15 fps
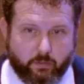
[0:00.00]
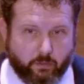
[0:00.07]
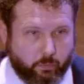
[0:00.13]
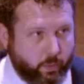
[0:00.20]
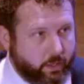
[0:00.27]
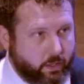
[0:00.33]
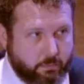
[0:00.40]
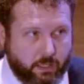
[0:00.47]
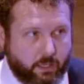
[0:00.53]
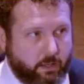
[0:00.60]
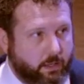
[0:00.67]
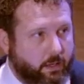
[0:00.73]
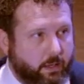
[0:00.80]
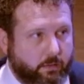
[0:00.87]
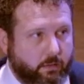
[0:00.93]
If we're going to be in a
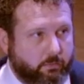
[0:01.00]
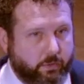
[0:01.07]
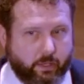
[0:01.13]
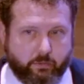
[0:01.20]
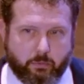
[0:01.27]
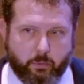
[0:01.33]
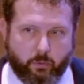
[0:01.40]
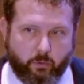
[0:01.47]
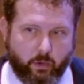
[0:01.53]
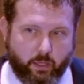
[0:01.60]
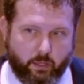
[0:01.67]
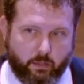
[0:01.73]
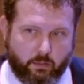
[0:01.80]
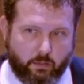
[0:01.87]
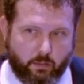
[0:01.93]
connected, flexible grid,